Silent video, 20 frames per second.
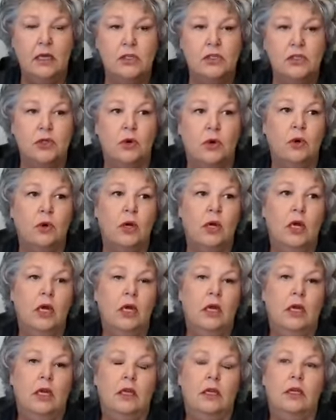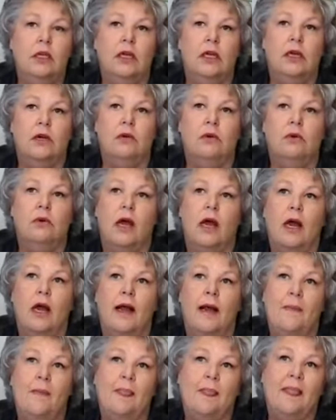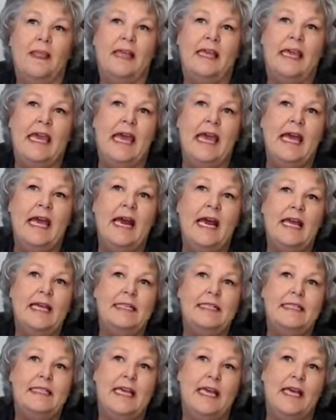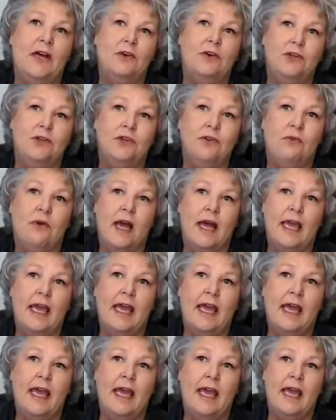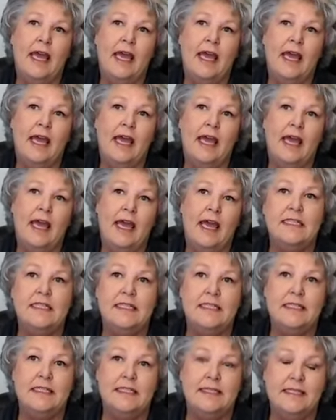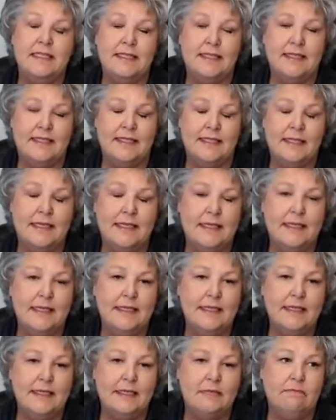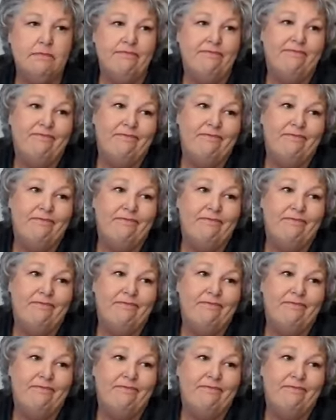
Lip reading: So, can I tell you I have prevented disease?